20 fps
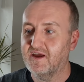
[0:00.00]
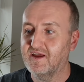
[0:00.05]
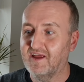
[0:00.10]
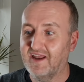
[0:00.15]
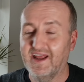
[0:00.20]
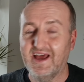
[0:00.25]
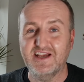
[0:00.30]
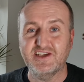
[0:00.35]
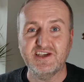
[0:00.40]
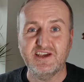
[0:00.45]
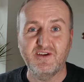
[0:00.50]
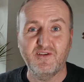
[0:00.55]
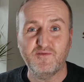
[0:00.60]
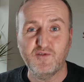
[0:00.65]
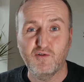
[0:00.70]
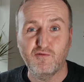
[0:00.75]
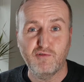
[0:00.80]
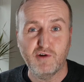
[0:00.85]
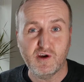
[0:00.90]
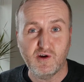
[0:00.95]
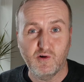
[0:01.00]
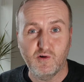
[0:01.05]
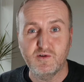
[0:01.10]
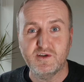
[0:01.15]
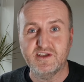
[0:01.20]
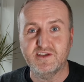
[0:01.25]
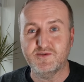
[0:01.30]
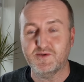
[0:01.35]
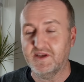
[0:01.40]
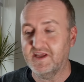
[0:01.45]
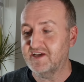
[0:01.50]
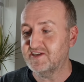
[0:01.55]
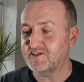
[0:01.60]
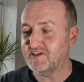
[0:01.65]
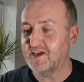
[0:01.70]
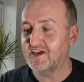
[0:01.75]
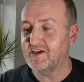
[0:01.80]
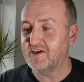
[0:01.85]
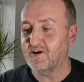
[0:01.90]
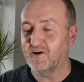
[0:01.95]
And actually, if you're recording to an
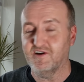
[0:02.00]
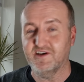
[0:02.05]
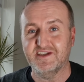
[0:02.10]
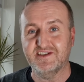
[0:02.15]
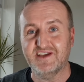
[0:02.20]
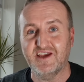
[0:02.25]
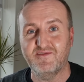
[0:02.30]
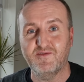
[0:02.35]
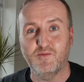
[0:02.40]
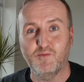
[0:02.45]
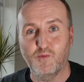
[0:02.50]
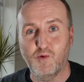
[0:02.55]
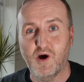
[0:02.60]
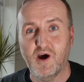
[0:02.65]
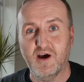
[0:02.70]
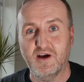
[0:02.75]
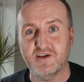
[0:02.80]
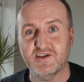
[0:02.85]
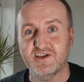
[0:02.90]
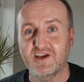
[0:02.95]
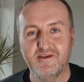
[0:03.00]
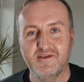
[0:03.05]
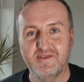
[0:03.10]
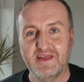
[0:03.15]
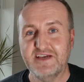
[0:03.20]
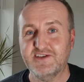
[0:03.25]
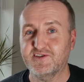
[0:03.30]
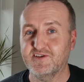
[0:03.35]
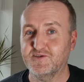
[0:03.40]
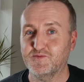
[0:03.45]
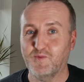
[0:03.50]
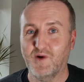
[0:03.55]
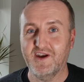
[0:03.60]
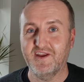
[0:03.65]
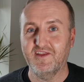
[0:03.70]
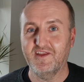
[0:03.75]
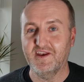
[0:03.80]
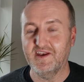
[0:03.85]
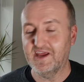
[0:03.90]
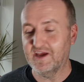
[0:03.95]
SD card, it's even worse. That's just one
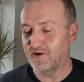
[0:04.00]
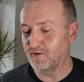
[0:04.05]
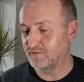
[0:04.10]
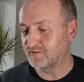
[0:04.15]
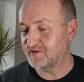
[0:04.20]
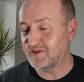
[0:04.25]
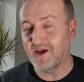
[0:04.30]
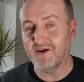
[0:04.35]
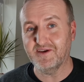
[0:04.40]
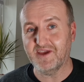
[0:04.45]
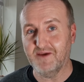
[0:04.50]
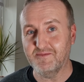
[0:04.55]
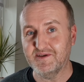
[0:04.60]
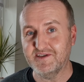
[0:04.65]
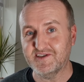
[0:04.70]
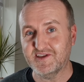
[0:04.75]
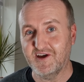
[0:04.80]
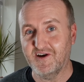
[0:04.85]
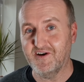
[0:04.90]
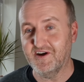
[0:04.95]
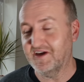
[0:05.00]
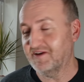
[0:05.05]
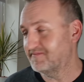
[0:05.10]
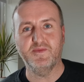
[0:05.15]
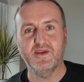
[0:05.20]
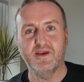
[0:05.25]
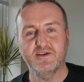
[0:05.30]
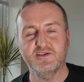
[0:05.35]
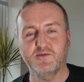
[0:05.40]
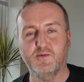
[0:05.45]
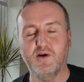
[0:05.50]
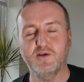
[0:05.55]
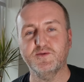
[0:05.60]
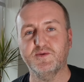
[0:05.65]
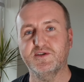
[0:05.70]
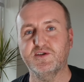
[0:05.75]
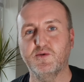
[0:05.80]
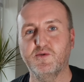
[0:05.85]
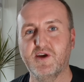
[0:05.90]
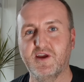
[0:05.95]
of the niggles, don't get me started. So whilst we're
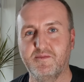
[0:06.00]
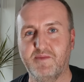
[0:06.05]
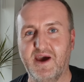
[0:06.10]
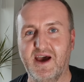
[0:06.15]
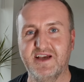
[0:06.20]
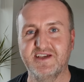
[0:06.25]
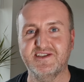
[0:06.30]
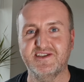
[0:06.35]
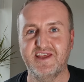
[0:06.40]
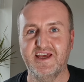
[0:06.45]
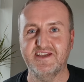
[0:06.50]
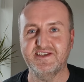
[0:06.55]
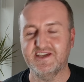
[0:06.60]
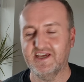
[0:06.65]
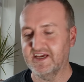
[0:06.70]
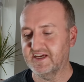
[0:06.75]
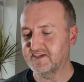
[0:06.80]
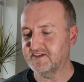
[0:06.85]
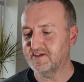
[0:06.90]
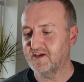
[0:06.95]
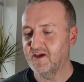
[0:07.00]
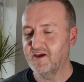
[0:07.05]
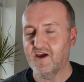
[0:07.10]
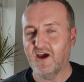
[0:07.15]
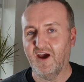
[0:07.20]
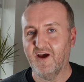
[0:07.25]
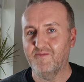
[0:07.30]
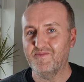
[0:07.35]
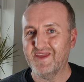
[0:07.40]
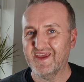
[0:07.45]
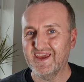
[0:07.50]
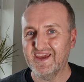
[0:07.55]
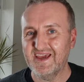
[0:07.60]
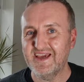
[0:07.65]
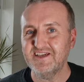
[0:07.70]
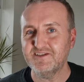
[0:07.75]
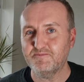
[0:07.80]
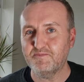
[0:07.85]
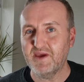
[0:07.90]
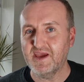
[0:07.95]
talking about aesthetics, it
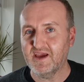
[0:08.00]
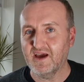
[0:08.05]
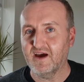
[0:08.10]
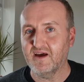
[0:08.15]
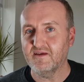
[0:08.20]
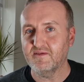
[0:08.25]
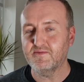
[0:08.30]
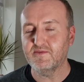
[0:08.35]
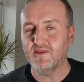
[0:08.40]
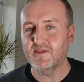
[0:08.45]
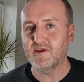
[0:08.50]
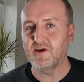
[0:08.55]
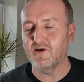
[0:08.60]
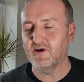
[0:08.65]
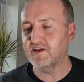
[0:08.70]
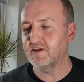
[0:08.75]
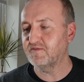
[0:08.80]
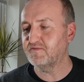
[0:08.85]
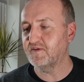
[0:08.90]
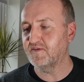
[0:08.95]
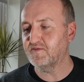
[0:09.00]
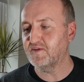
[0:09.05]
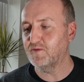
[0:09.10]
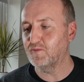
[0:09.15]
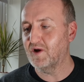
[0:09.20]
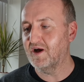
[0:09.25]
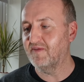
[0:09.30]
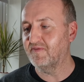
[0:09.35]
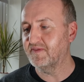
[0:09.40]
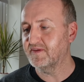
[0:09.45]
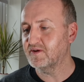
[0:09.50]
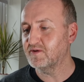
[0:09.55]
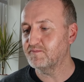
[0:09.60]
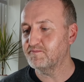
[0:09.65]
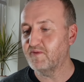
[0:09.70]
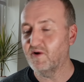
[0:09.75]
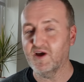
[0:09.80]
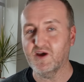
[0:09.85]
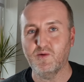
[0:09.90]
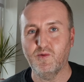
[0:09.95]
is bigger than the ID-51
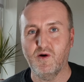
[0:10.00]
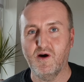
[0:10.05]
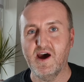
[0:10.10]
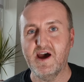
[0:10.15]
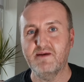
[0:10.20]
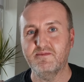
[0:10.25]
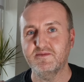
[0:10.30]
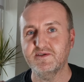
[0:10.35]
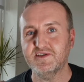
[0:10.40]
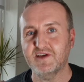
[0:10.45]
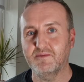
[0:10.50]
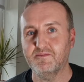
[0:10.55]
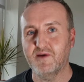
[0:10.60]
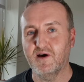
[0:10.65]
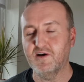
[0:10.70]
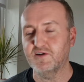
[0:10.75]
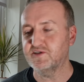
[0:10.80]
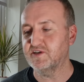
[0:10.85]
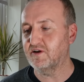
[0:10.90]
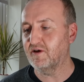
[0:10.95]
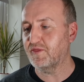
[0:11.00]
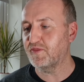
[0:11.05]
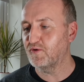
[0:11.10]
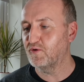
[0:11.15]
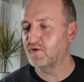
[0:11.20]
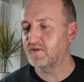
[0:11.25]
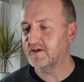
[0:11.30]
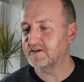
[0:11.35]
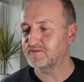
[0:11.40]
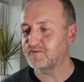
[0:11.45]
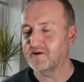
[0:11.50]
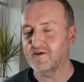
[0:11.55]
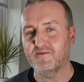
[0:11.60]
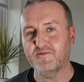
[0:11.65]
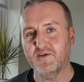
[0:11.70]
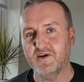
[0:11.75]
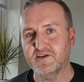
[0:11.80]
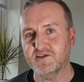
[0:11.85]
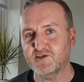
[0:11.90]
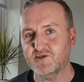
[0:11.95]
by quite some margin. I thought this when I
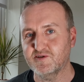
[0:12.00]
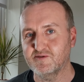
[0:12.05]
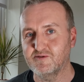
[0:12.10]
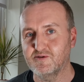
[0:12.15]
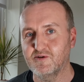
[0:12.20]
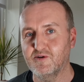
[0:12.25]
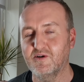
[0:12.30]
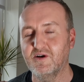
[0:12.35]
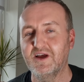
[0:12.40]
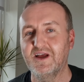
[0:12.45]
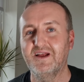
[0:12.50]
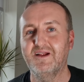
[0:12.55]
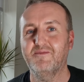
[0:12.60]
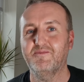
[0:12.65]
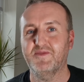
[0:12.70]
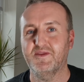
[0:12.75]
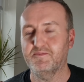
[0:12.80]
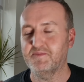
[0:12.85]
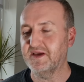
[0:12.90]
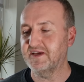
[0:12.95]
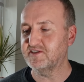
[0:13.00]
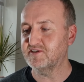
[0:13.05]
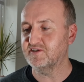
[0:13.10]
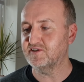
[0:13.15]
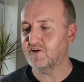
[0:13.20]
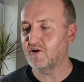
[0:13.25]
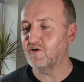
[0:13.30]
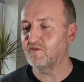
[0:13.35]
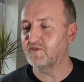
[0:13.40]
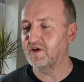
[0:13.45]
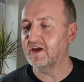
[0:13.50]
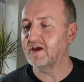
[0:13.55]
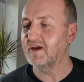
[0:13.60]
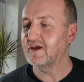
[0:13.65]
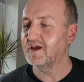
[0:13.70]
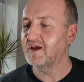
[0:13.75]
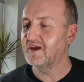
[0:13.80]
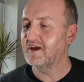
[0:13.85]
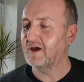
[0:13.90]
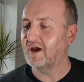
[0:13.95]
first saw the pictures of it.
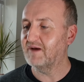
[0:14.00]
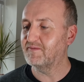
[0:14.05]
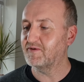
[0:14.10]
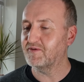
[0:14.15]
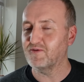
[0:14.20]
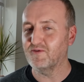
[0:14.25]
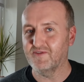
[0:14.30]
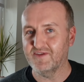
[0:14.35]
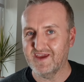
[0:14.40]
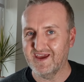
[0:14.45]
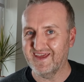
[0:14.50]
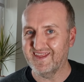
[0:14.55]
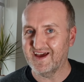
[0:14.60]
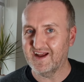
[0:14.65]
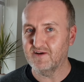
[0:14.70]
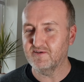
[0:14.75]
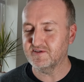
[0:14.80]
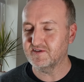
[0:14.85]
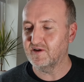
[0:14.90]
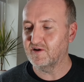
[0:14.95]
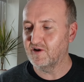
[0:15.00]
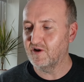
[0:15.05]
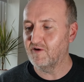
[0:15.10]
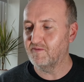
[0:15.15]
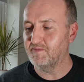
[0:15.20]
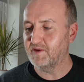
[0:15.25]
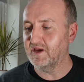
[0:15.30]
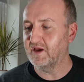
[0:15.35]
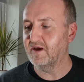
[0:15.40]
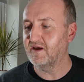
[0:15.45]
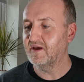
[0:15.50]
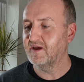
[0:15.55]
I thought, yeah, that looks a lot bigger.